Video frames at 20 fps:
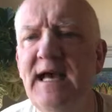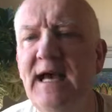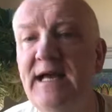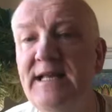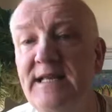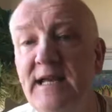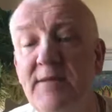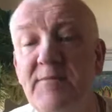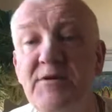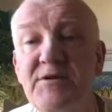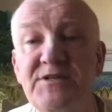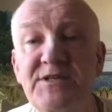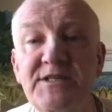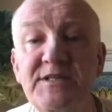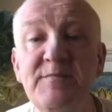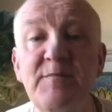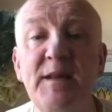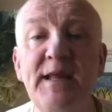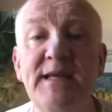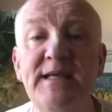and Yamaraj
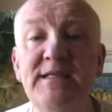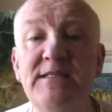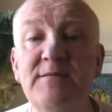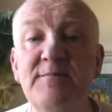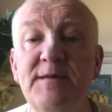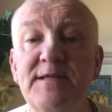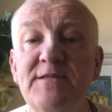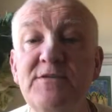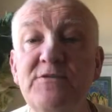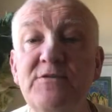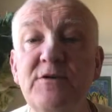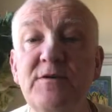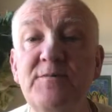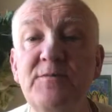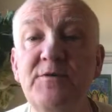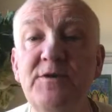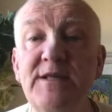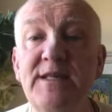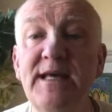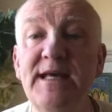explained to Manduka
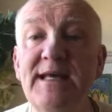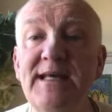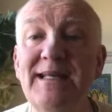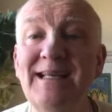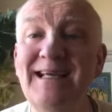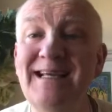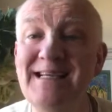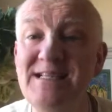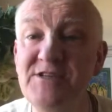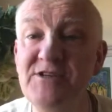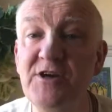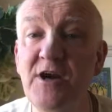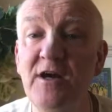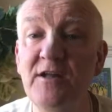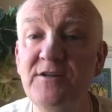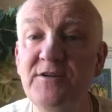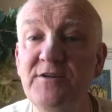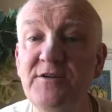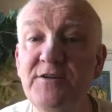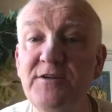Muni that in his
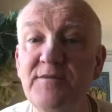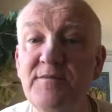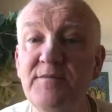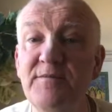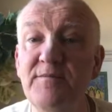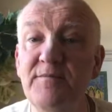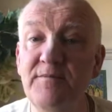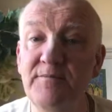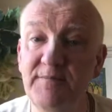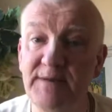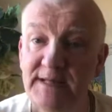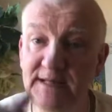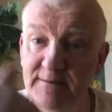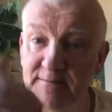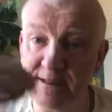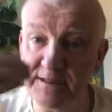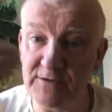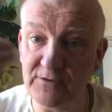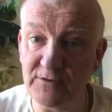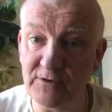childhood, meaning
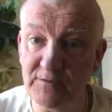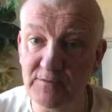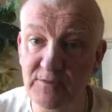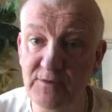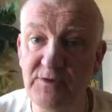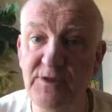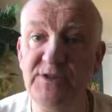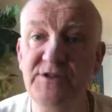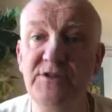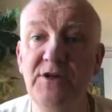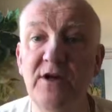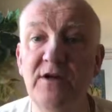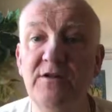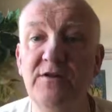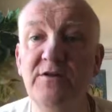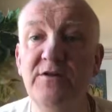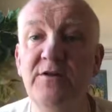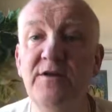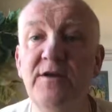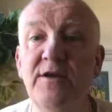Manduka Muni's
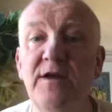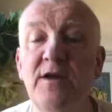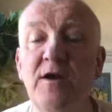childhood,